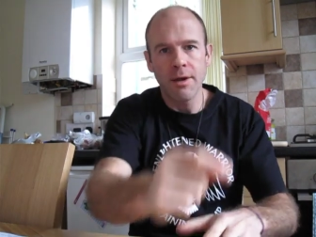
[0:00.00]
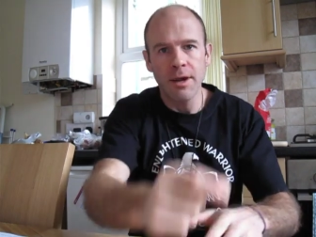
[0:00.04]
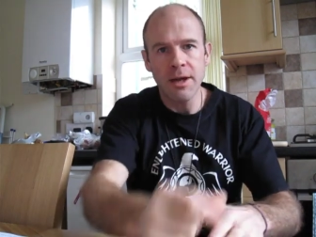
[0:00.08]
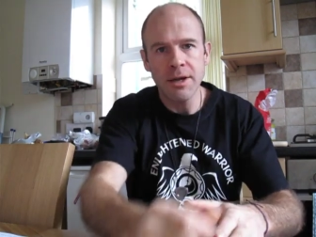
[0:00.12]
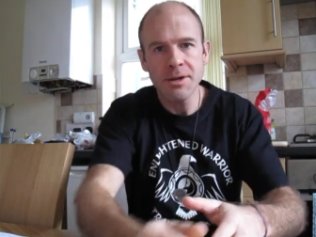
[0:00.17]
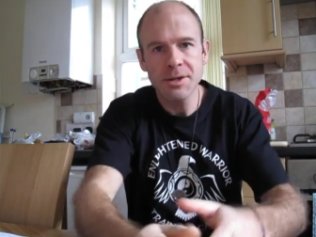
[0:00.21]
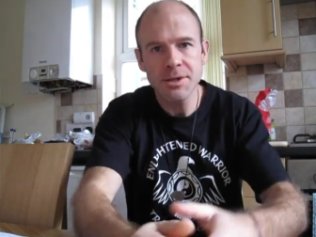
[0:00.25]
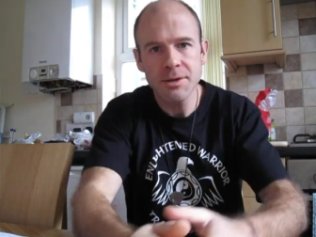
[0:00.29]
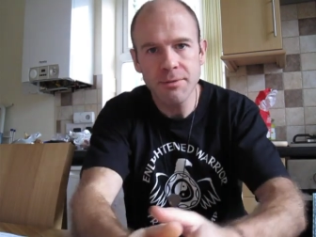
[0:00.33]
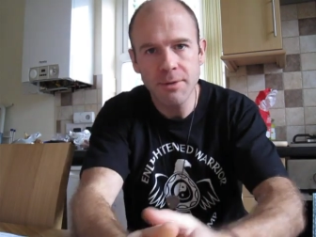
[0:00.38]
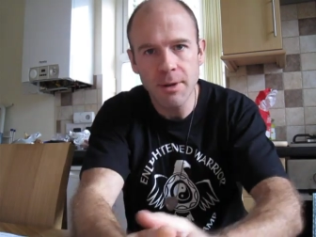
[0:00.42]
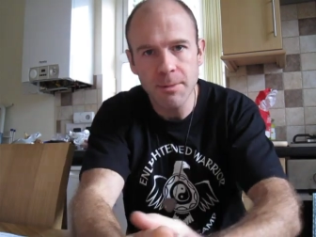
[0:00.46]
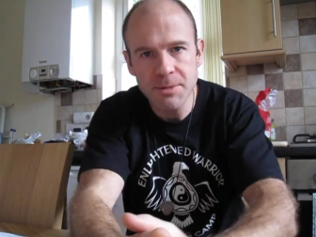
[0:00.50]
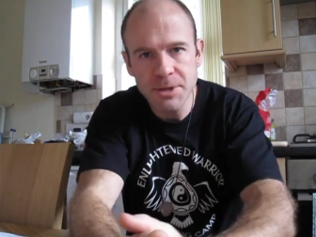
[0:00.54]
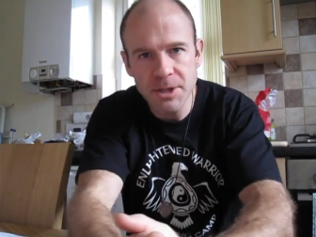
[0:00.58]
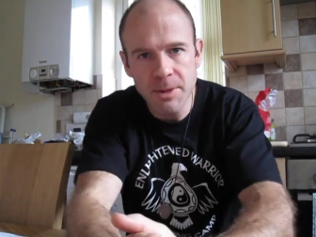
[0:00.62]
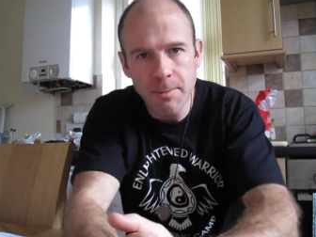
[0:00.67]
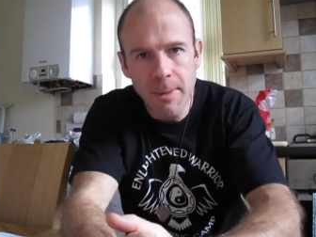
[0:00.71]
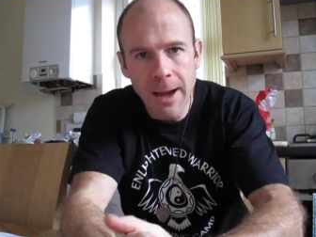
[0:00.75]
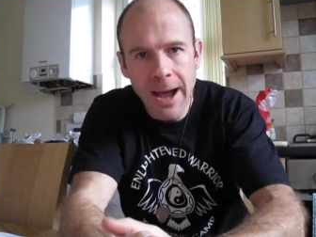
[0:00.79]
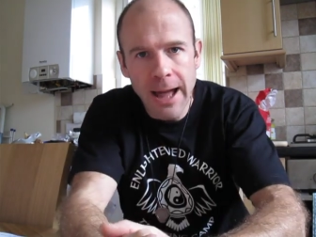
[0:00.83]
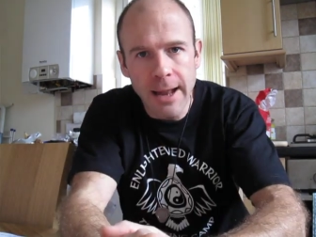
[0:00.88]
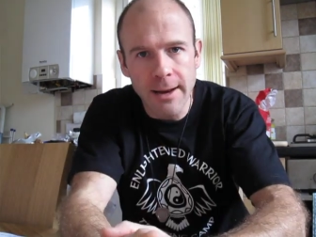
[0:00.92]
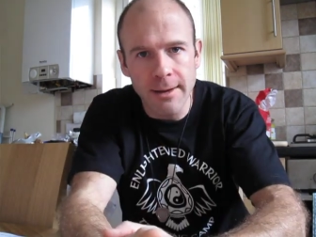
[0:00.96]
Interrupt
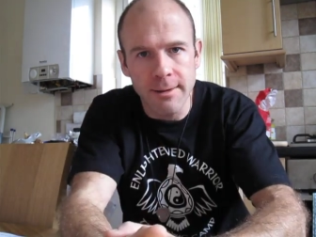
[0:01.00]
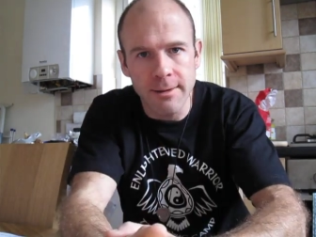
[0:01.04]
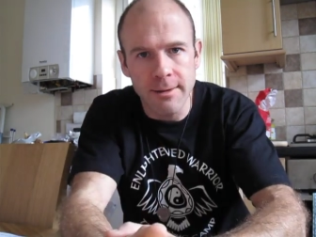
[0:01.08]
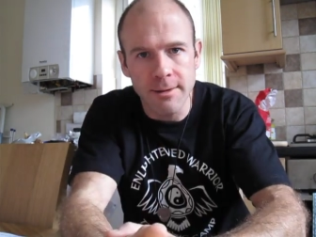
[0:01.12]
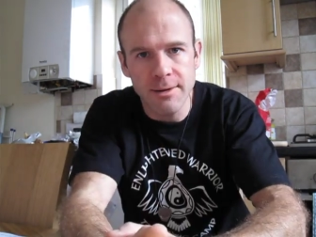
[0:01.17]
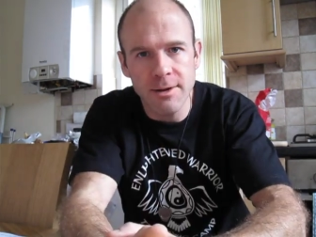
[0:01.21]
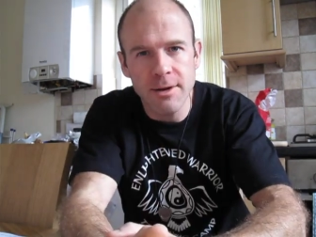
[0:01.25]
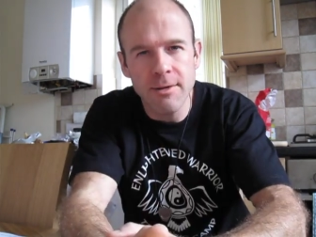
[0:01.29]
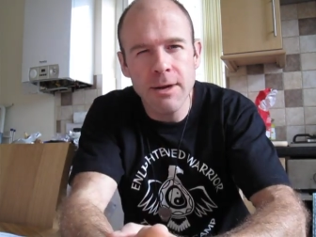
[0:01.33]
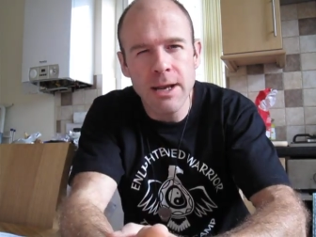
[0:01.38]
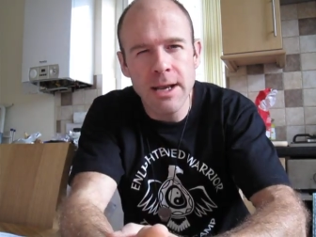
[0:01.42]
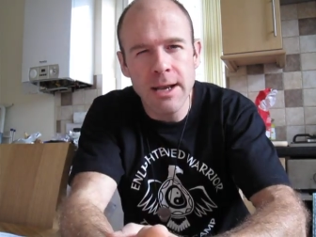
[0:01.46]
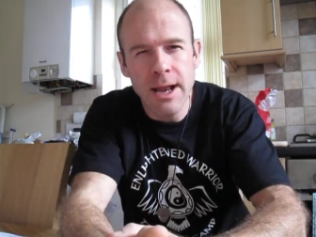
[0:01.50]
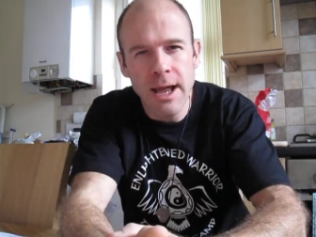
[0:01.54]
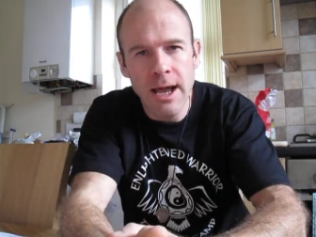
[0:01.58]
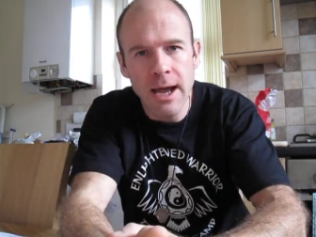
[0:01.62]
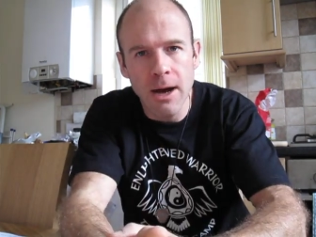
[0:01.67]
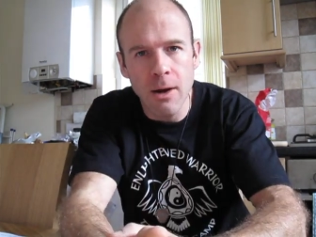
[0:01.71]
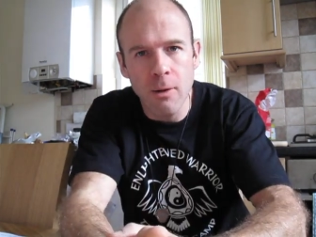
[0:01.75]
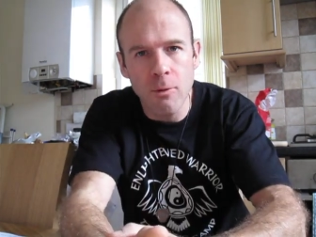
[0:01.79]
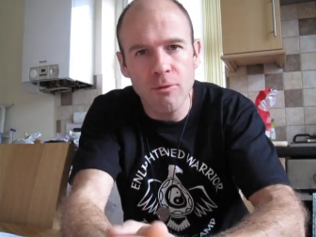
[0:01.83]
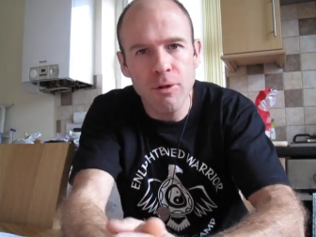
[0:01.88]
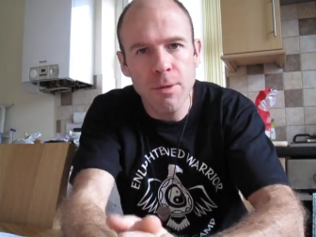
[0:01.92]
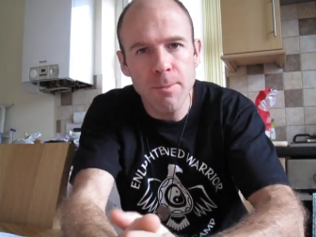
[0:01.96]
your pattern. Do it
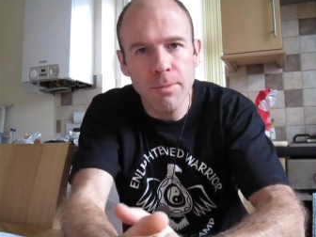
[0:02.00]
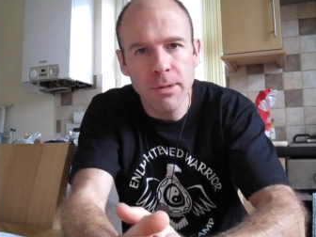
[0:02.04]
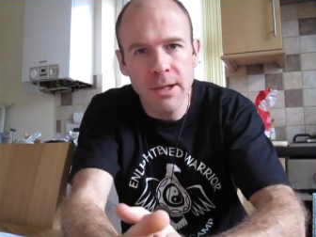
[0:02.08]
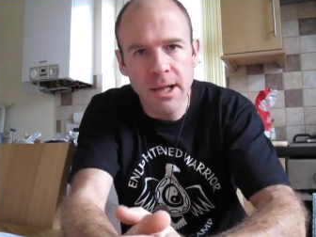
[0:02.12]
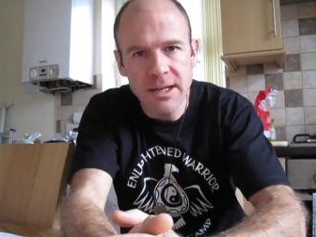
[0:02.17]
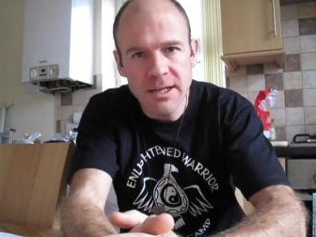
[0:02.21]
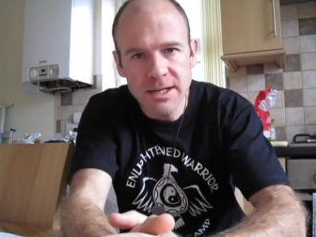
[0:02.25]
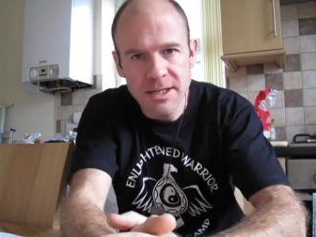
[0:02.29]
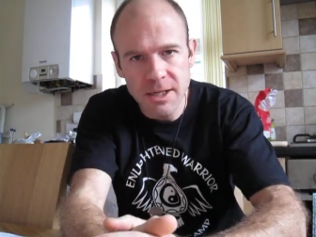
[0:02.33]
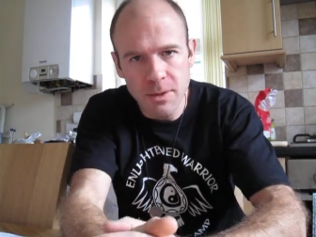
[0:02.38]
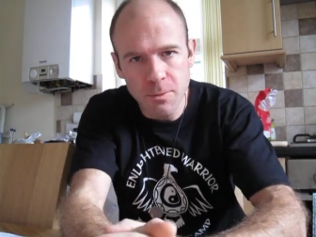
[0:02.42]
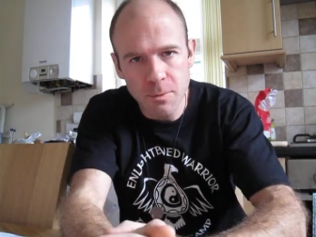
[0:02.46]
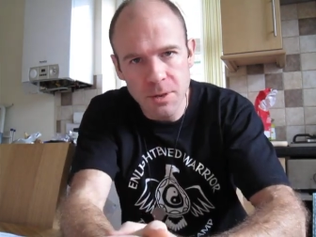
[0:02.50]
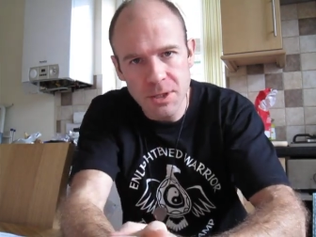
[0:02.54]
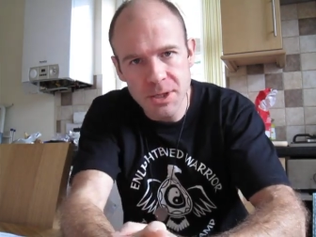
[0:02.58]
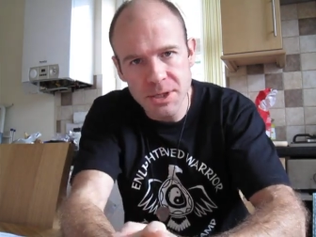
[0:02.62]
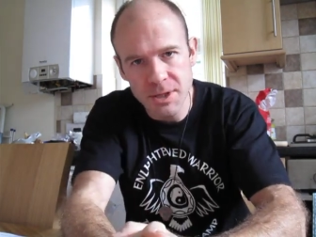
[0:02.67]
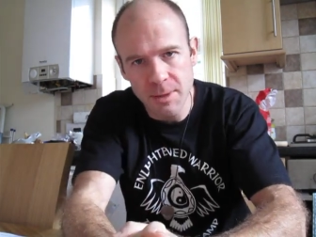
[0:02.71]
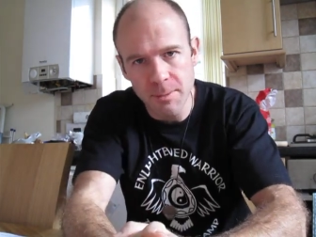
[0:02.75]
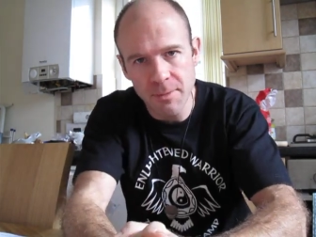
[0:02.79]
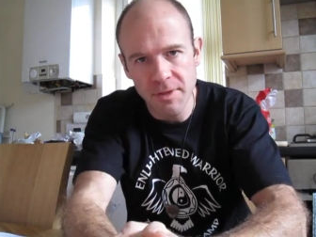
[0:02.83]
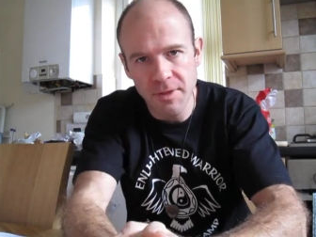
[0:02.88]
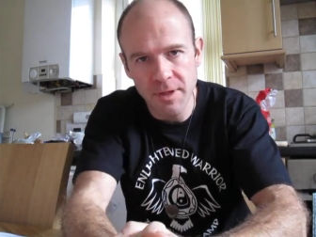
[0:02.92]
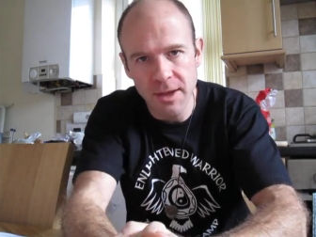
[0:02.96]
now. Replace it with
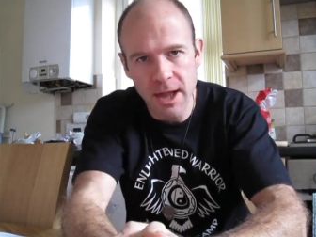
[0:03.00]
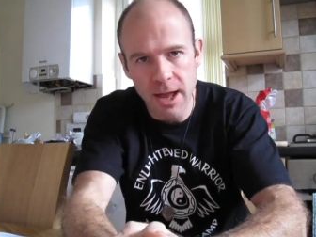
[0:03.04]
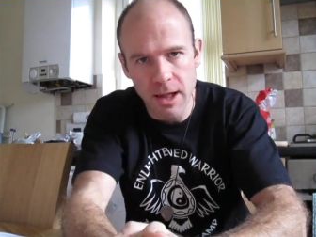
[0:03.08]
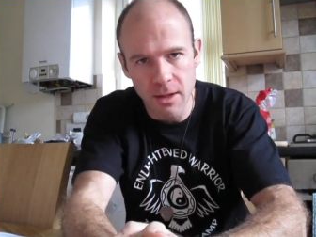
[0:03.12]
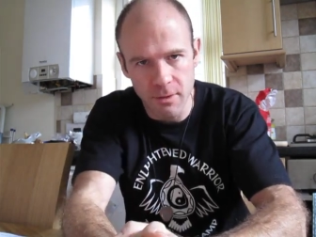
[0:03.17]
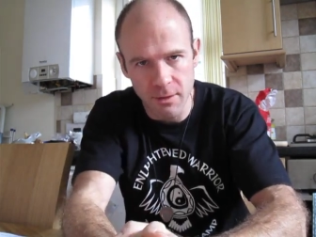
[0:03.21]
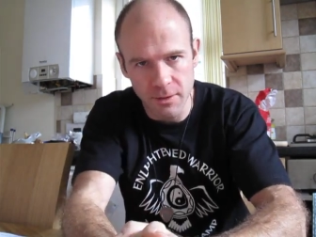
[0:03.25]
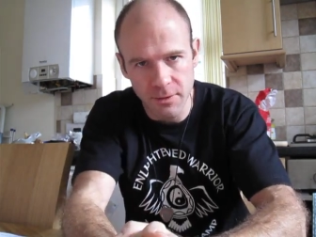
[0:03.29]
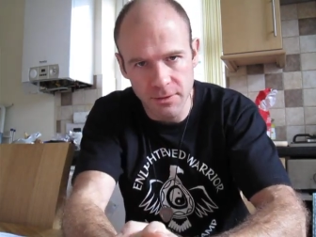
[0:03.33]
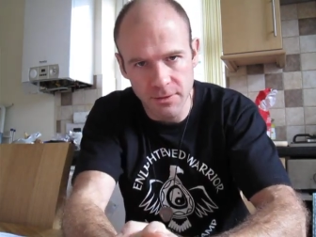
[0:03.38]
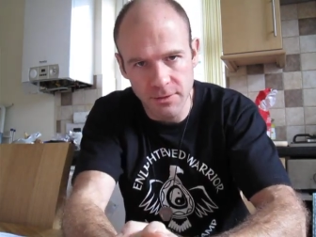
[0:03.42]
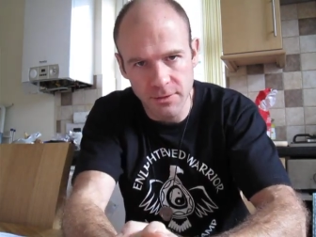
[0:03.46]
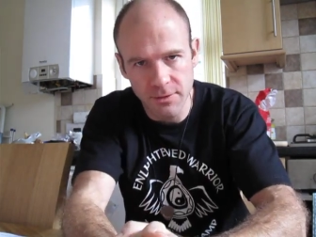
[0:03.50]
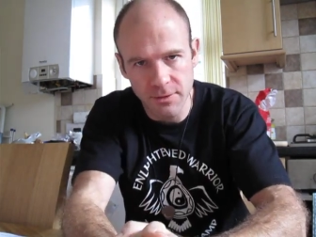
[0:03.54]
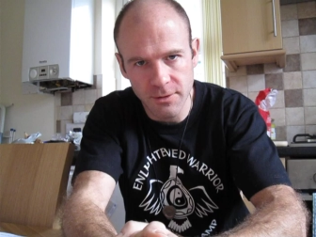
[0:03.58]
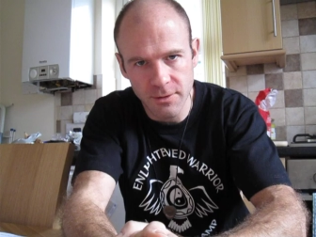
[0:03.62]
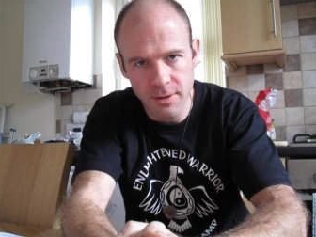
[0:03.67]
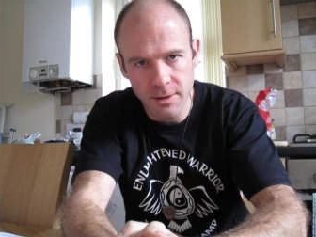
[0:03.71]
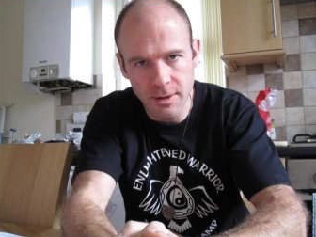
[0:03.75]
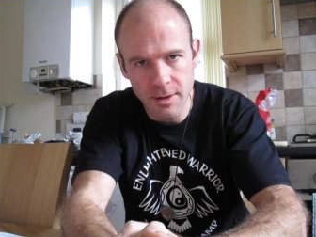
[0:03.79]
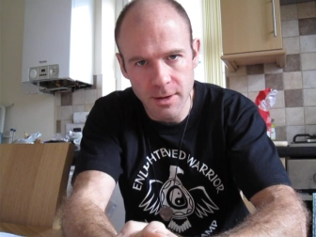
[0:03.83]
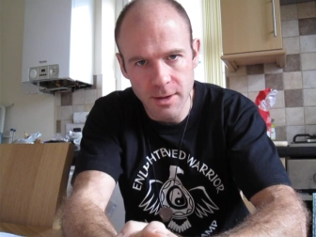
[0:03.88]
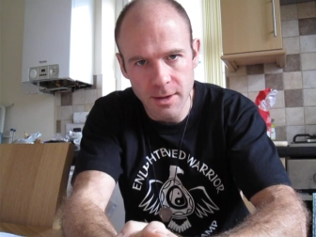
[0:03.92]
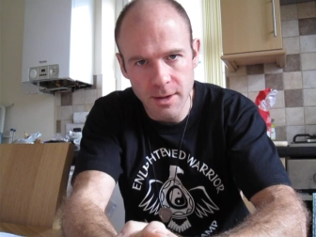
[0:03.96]
something else.